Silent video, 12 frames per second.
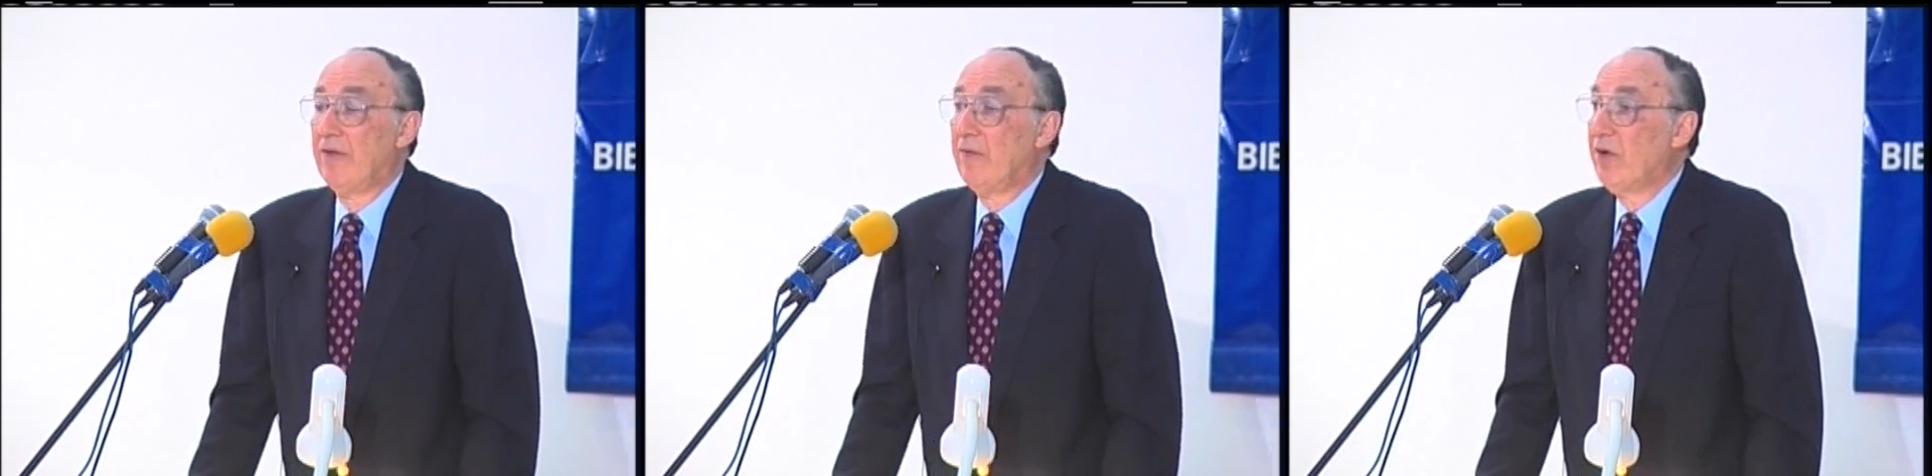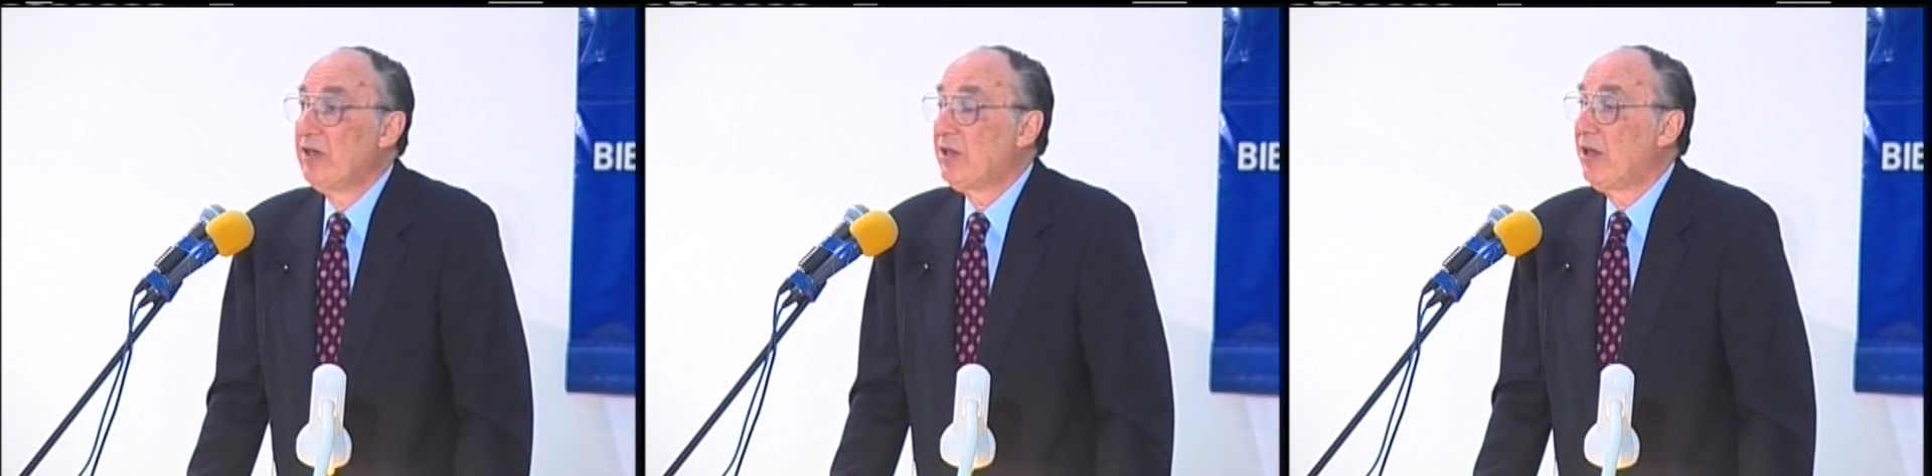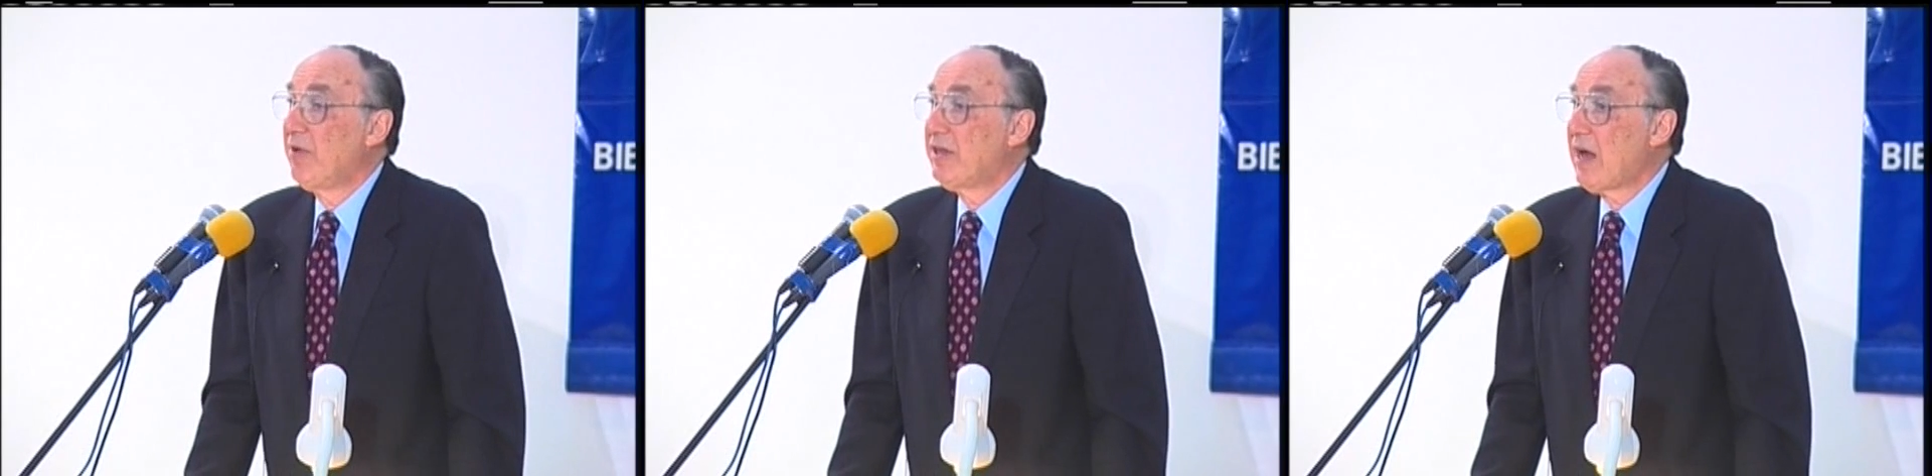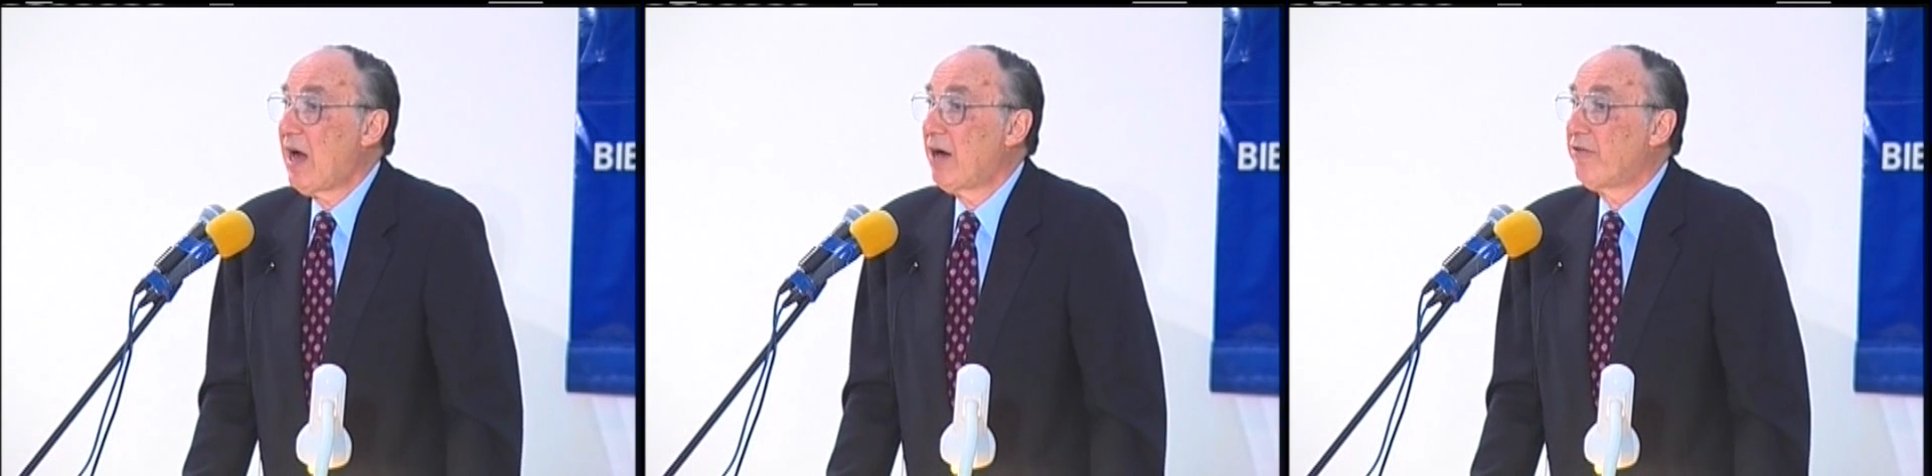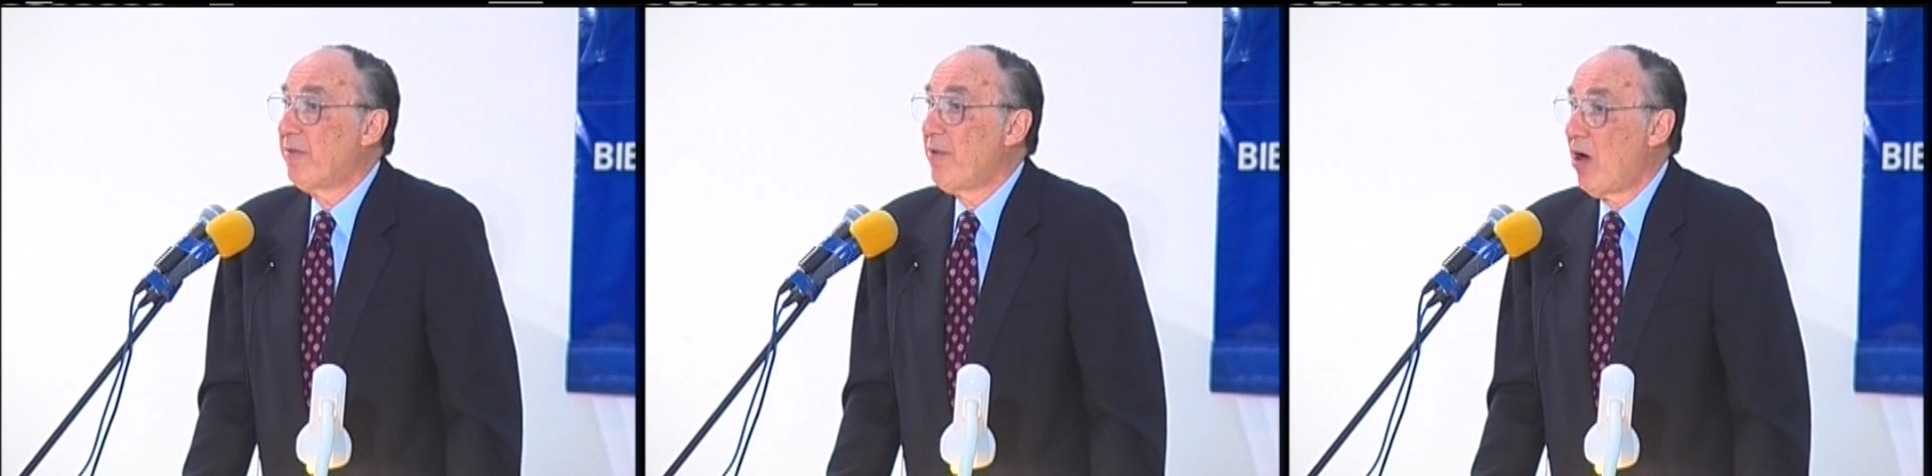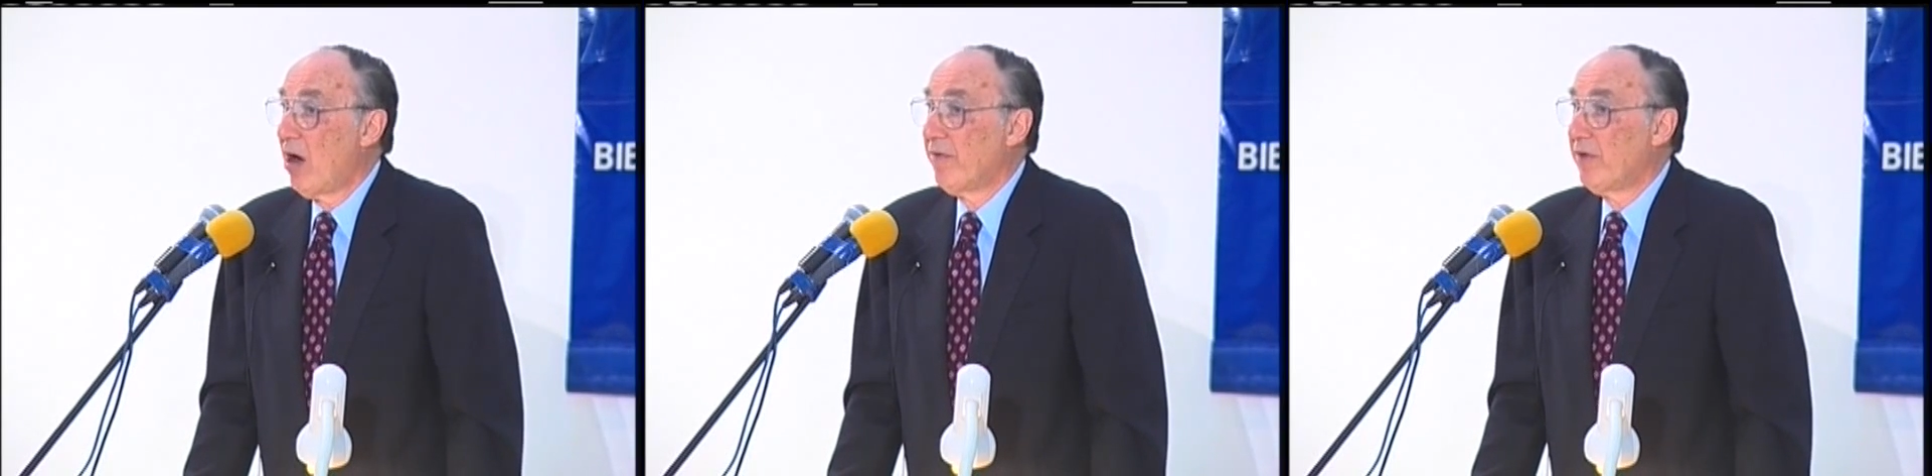recently retired from
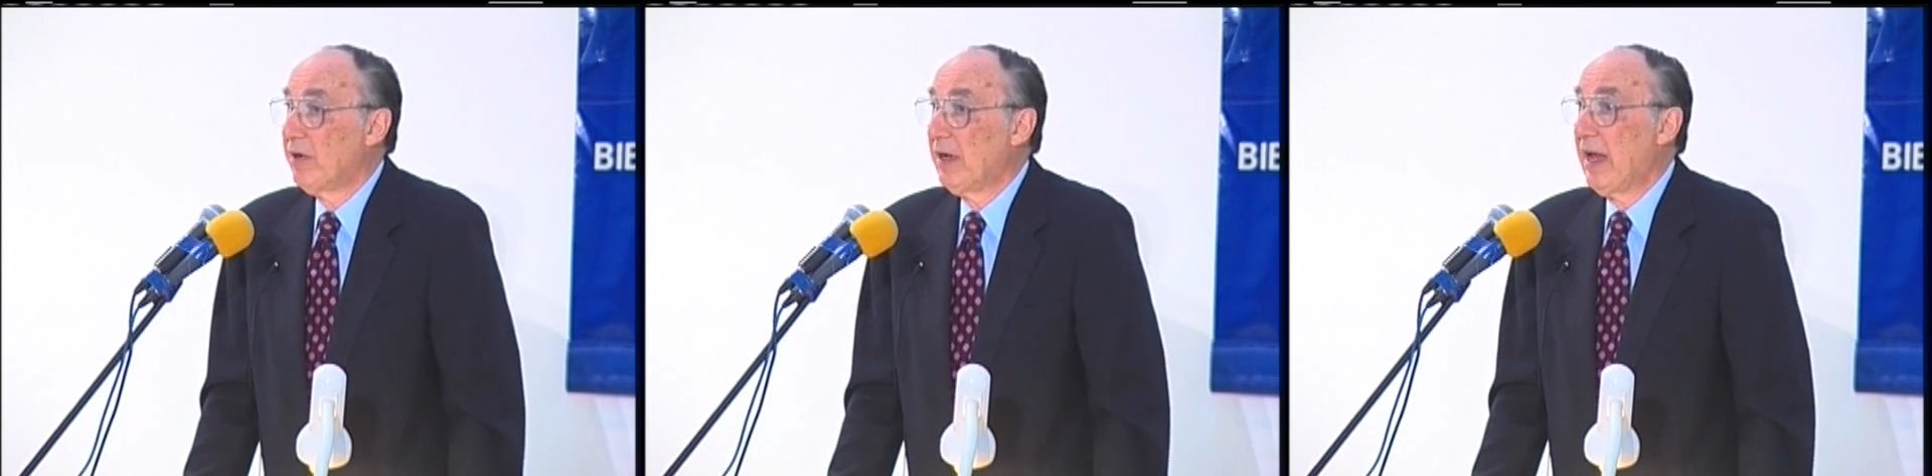Harvard